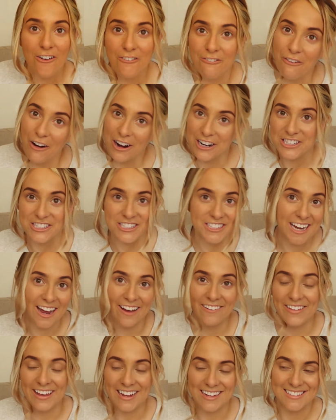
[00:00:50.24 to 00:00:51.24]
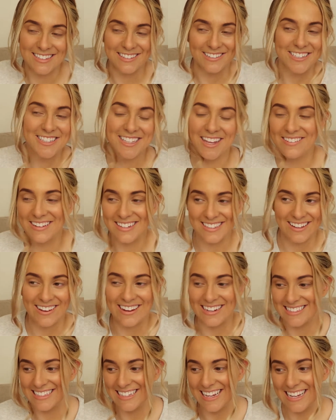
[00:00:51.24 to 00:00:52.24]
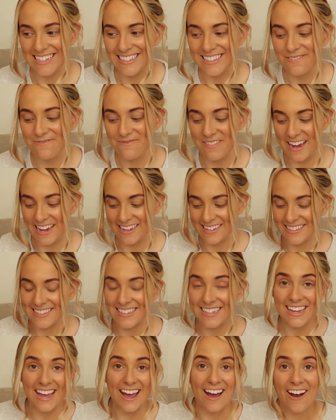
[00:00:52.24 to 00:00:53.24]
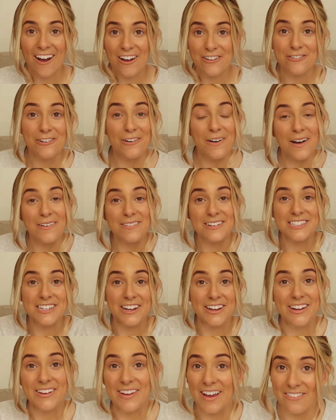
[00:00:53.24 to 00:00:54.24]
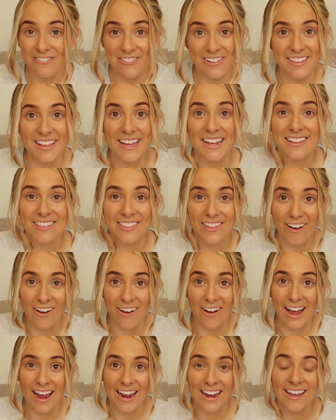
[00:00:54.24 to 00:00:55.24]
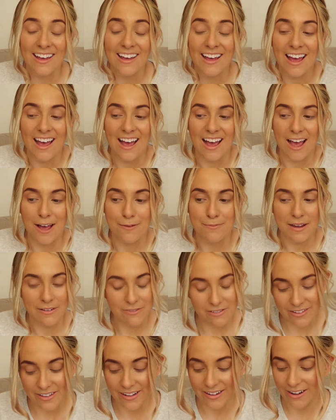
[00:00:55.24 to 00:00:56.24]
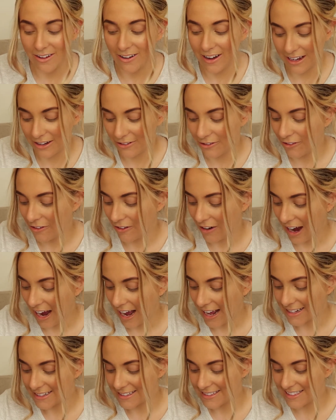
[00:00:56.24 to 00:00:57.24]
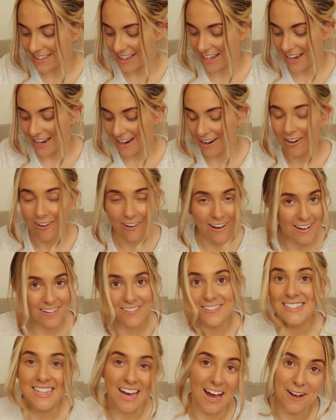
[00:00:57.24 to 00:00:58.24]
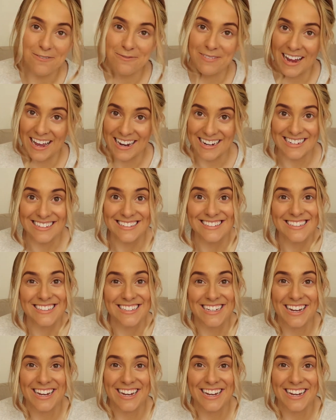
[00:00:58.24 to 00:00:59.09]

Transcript: rushed down there because I was so excited to get some bits. So yeah, I thought I would show you everything that I got and the crafts that I'm planning to do.